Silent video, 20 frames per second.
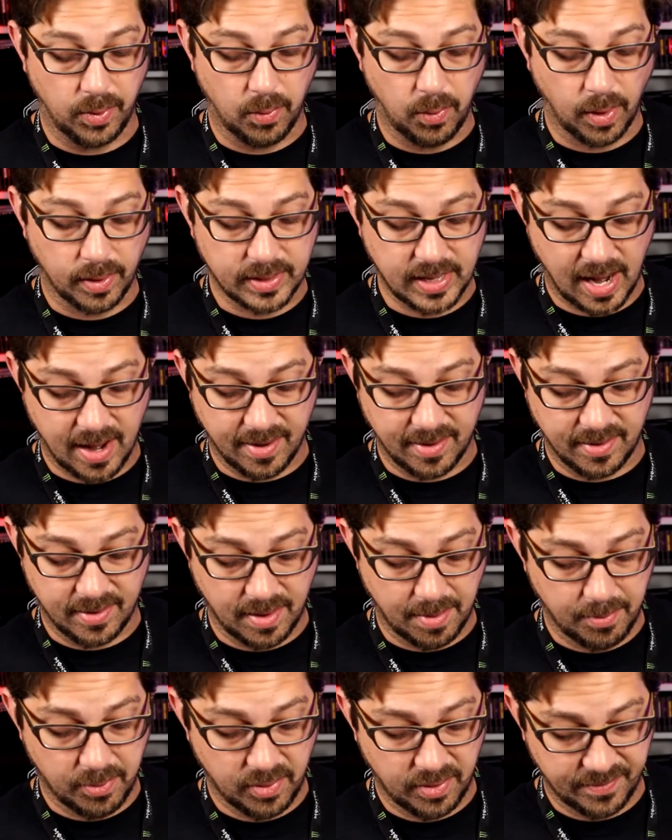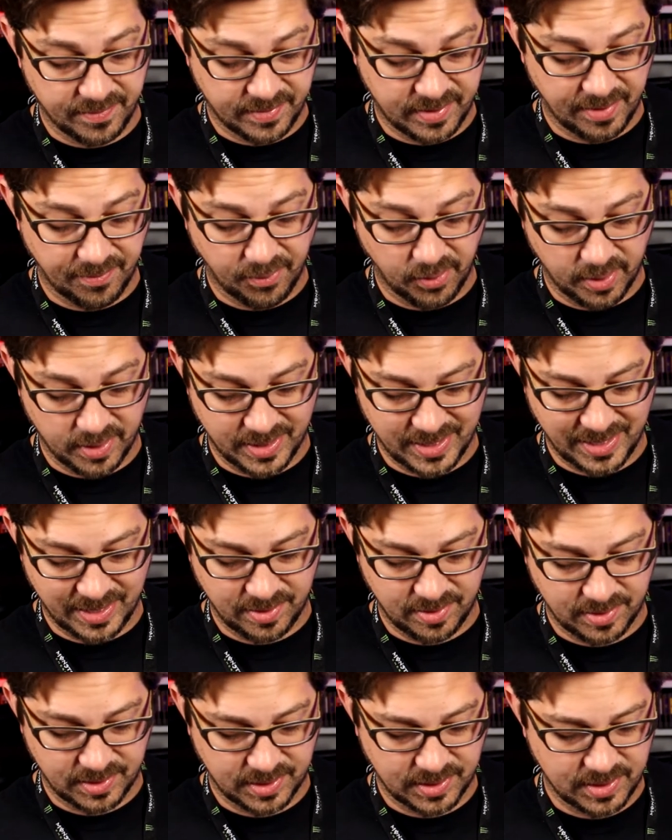We worked out a number of different
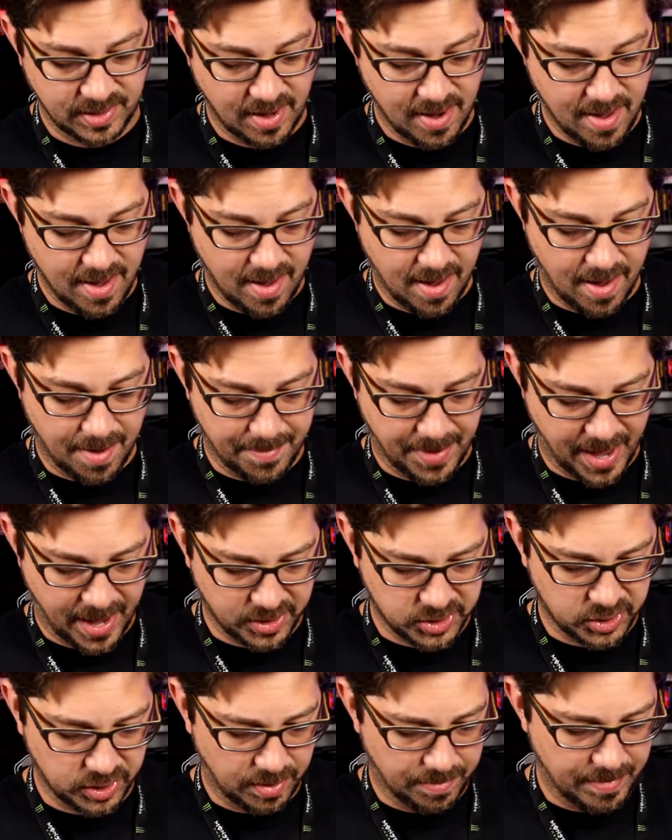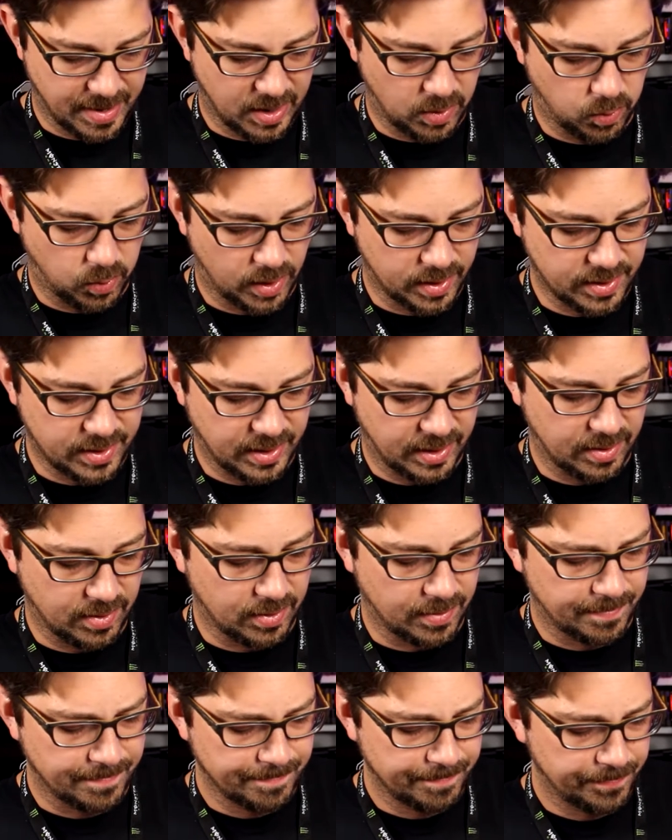deals. I actually made one
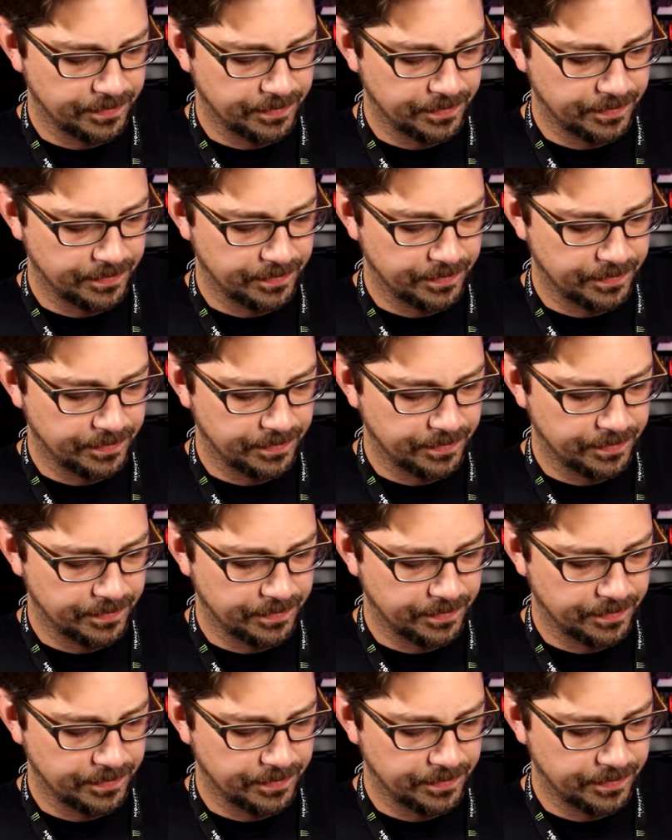deal